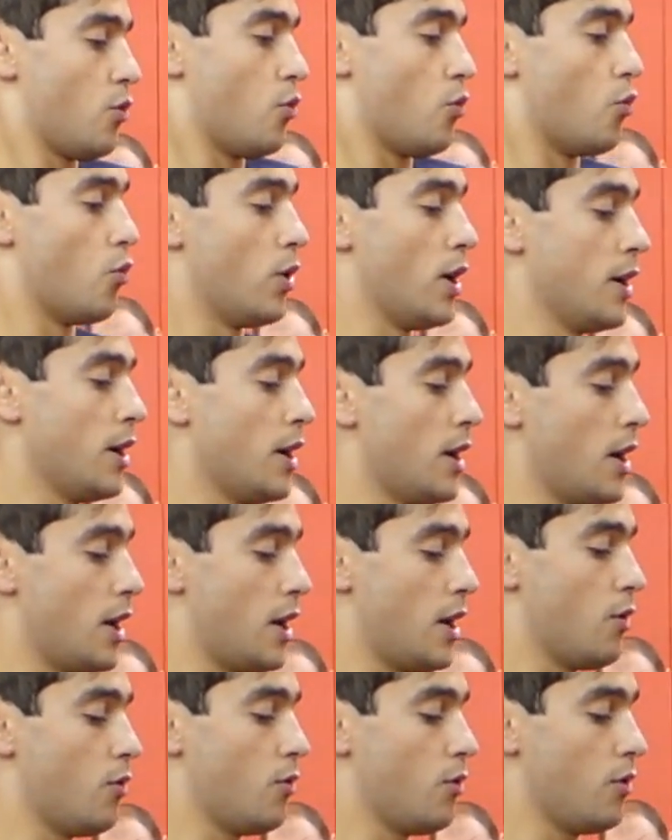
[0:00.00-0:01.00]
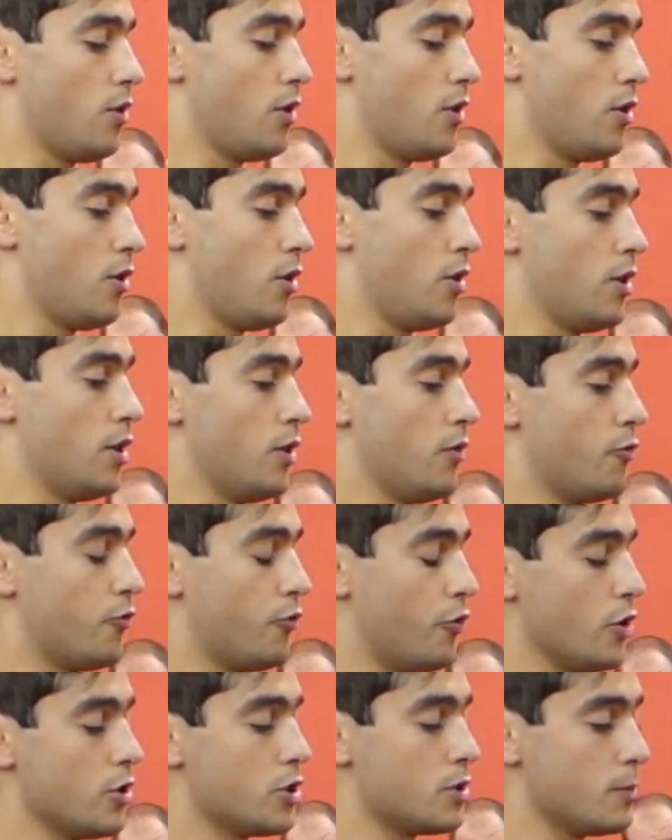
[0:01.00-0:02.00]
when the
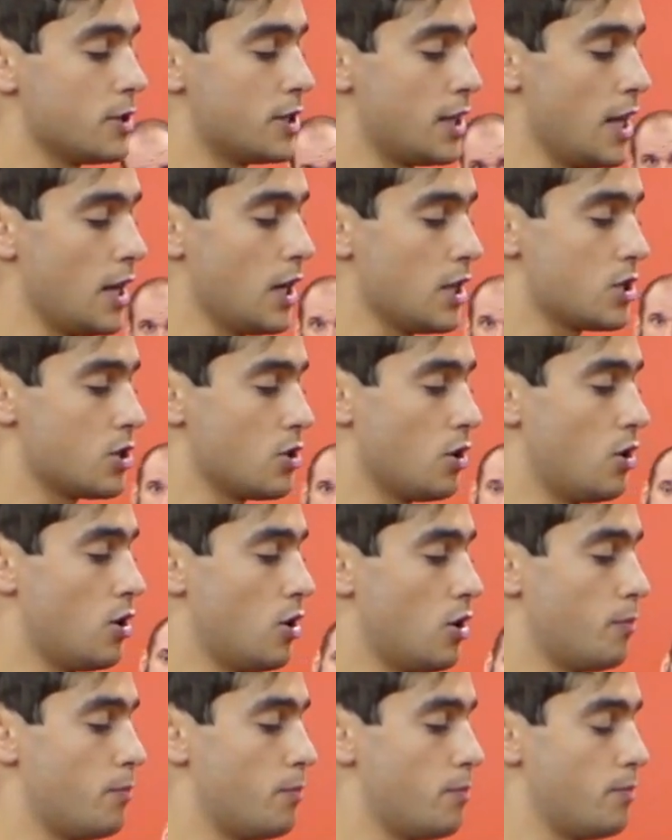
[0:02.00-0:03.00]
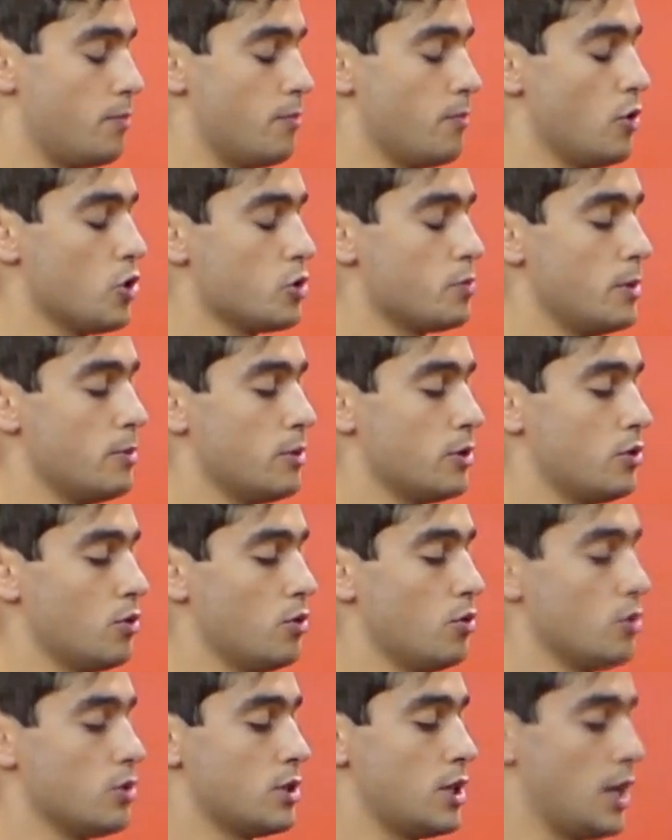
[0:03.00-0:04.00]
first mistake I saw most people
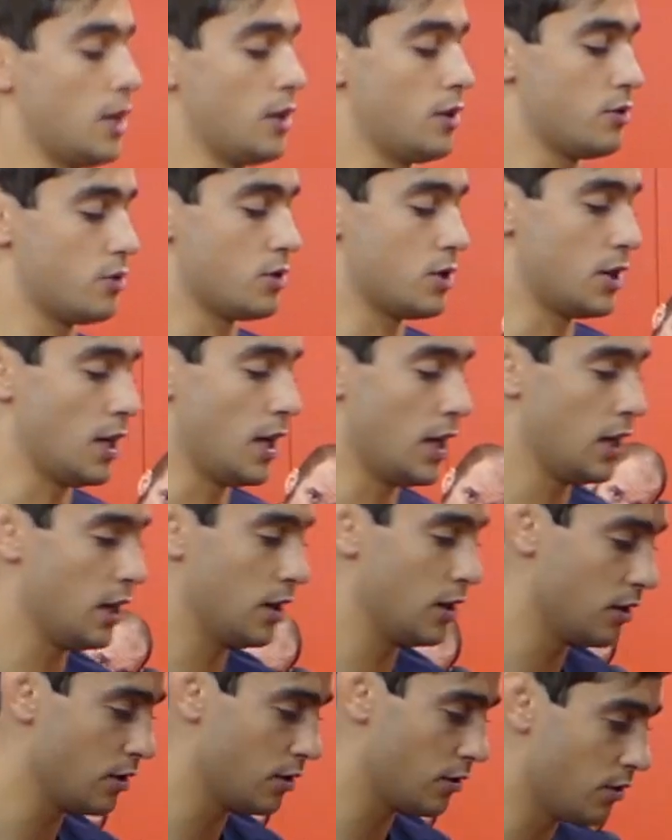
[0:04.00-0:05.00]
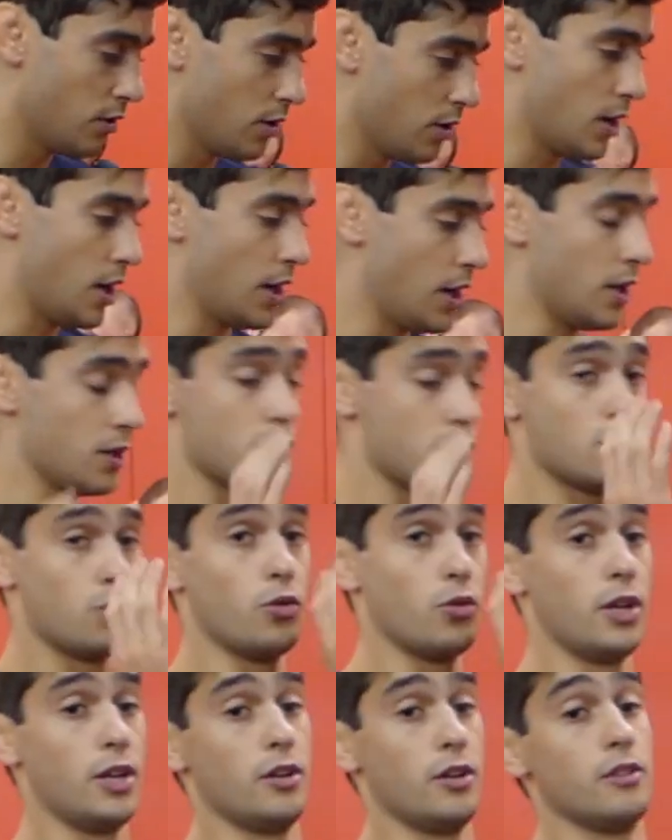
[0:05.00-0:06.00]
do is staying kind of
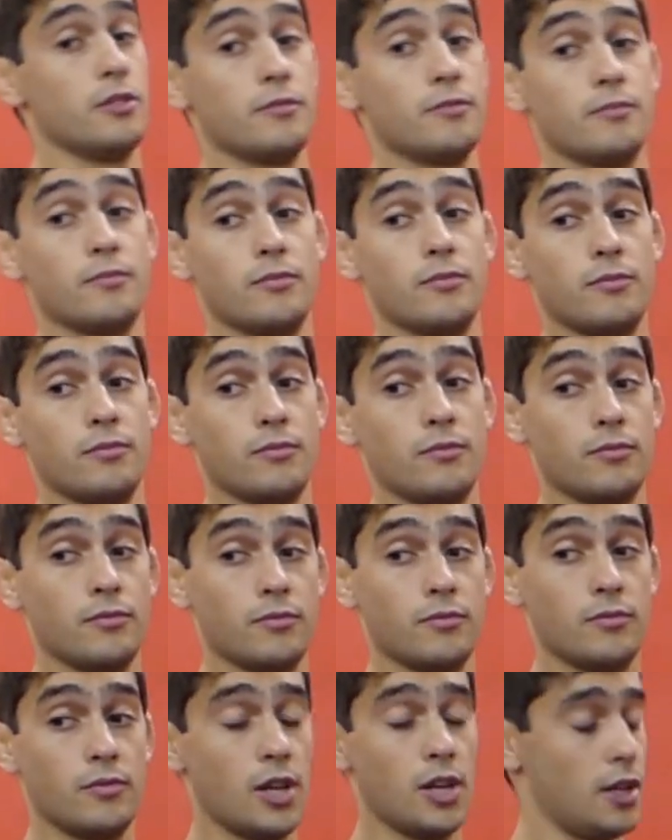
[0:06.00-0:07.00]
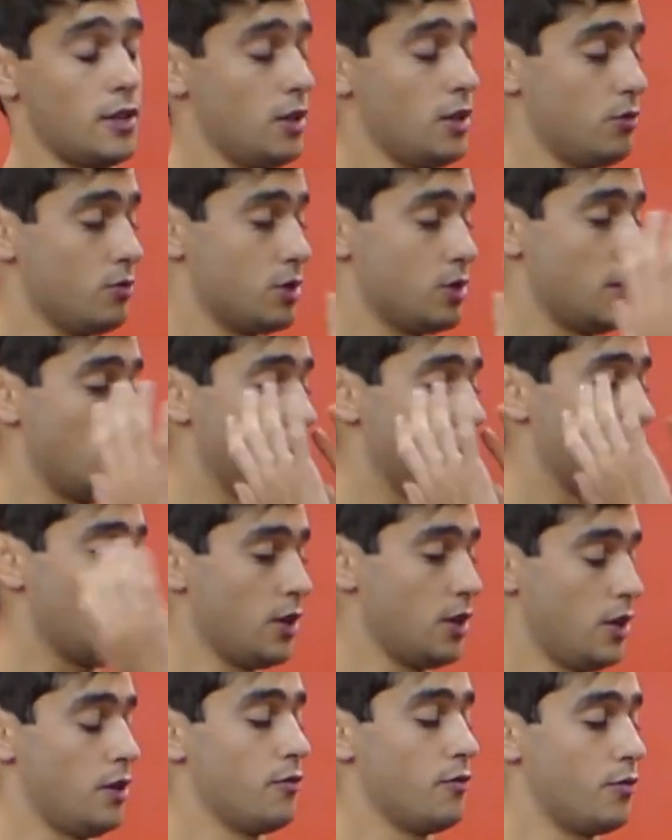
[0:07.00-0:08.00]
square, they were staying
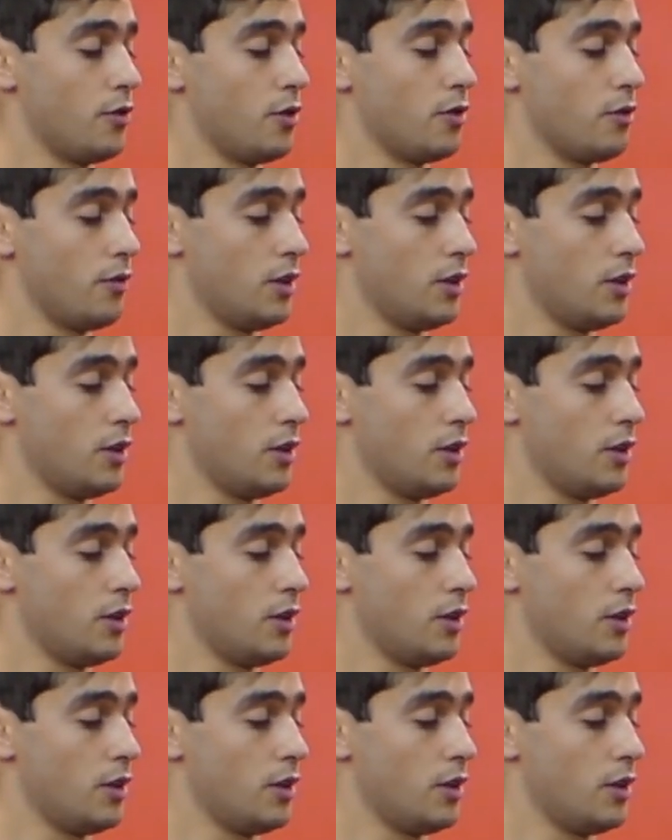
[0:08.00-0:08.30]
in front of